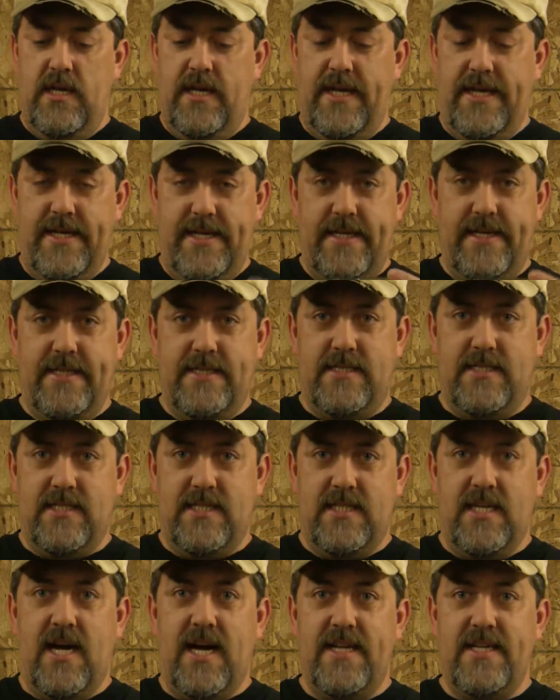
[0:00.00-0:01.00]
It's
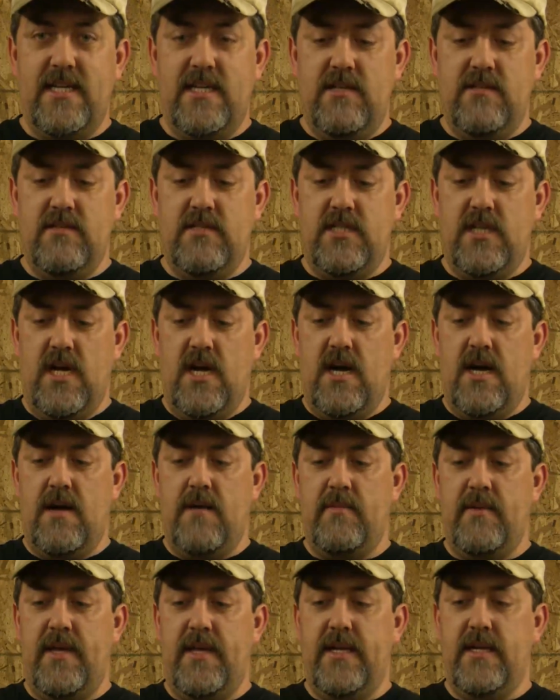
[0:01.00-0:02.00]
designed to do the
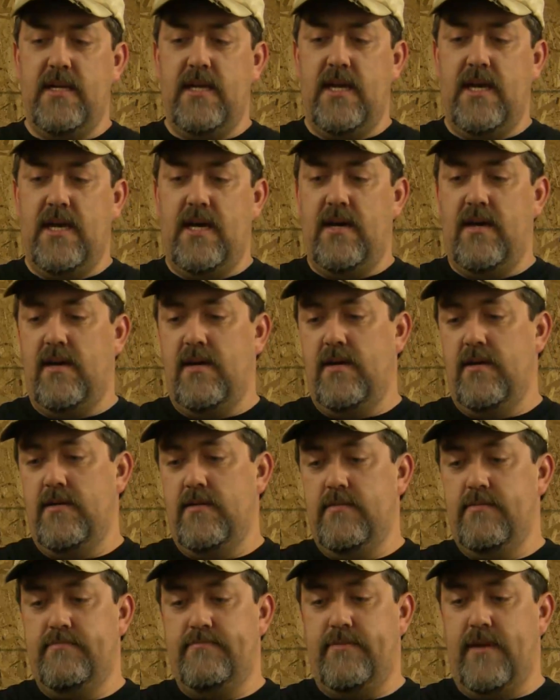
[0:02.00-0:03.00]
job, and
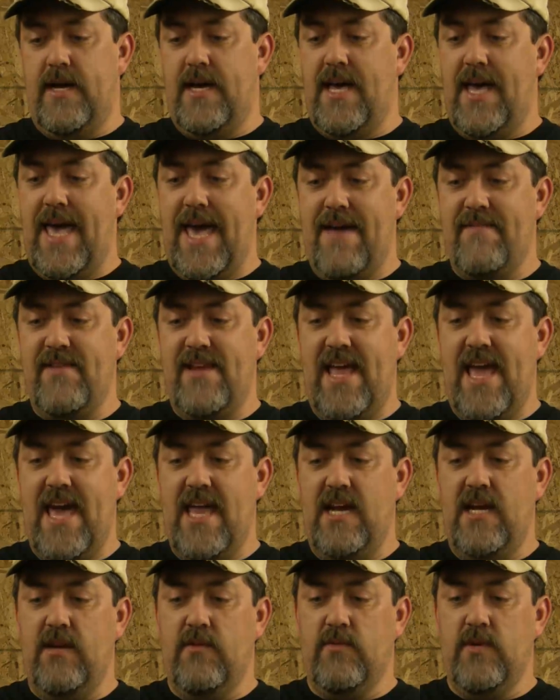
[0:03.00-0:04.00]
I haven't
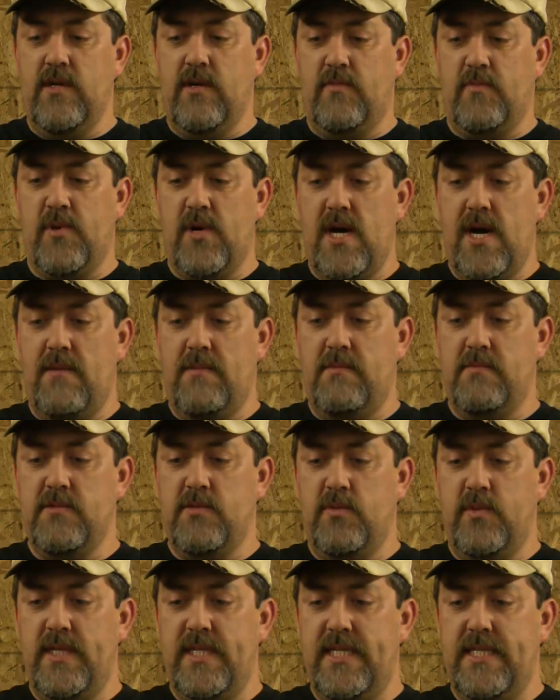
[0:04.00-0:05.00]
had any real problems
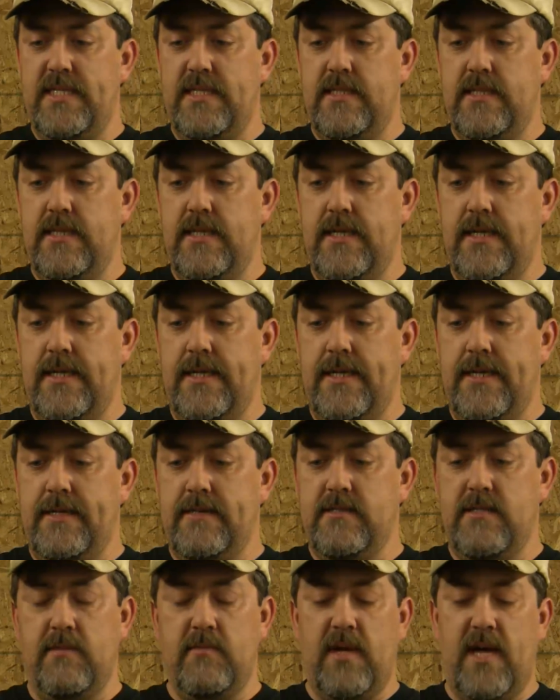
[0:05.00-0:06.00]
with it.
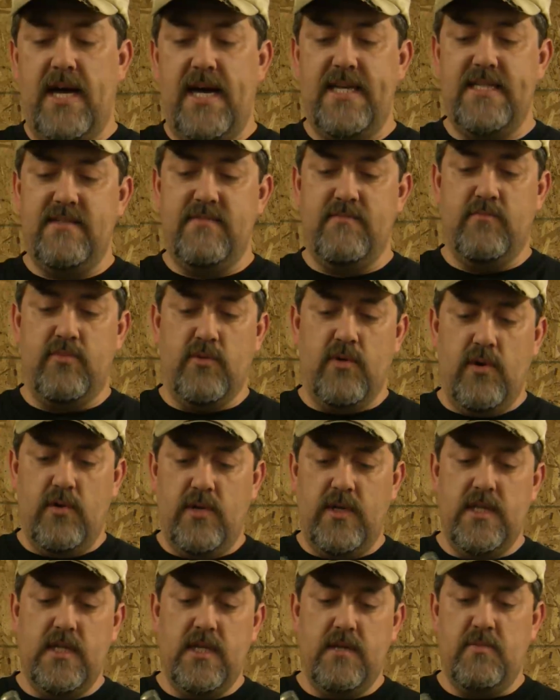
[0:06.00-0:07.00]
Some guys have
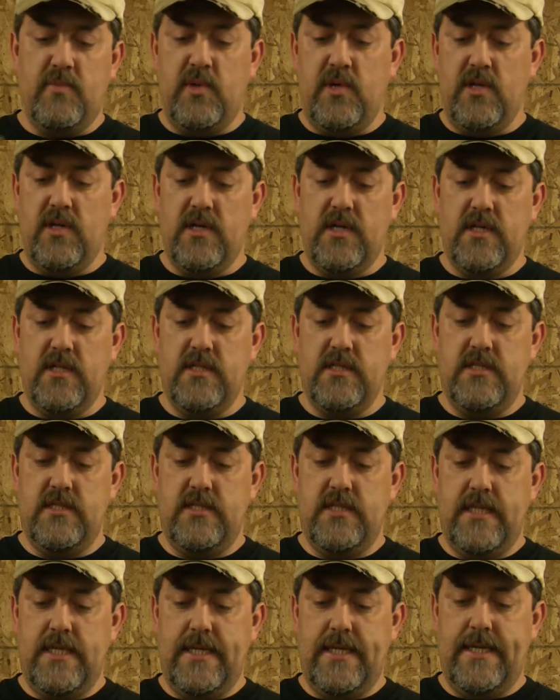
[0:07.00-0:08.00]
broken their
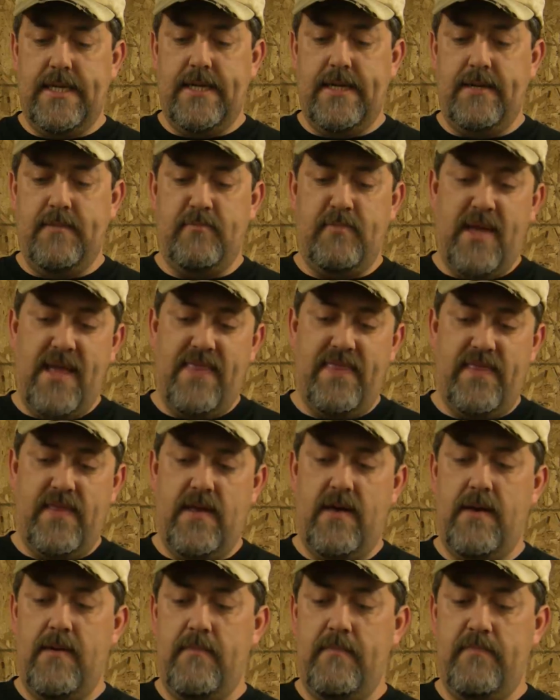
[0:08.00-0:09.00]
pullers, bent
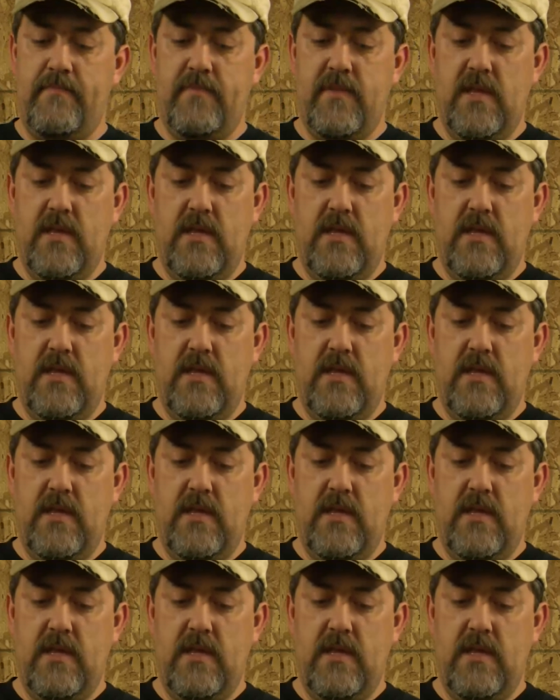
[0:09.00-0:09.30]
them,